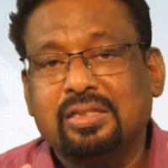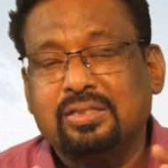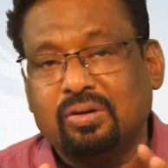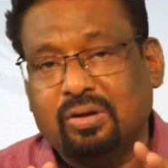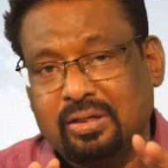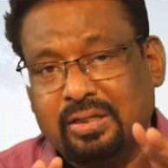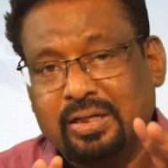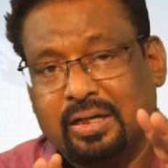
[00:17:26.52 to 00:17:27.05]
is
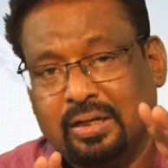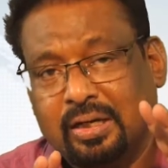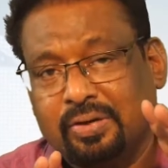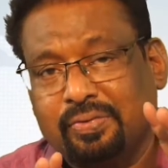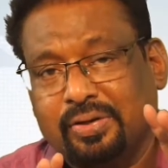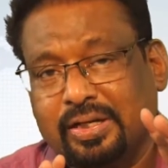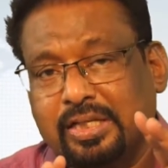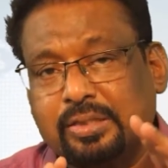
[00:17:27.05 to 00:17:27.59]
not their
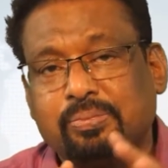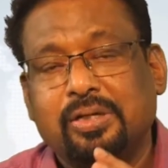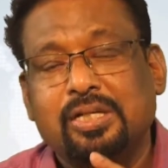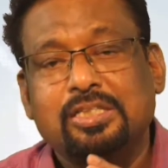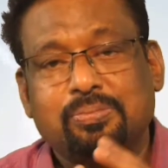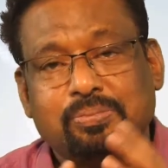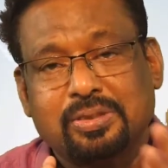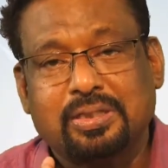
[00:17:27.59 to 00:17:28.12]
advertisement
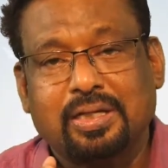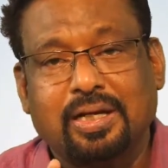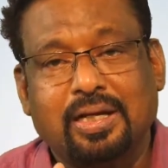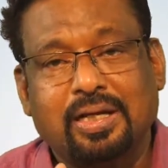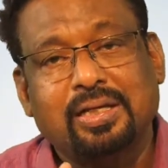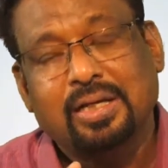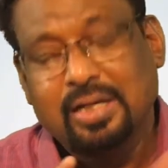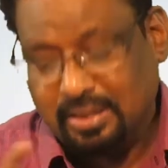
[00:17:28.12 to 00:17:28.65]
is
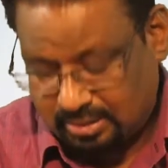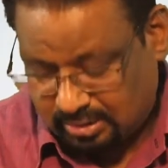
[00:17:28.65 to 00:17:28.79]
misleading.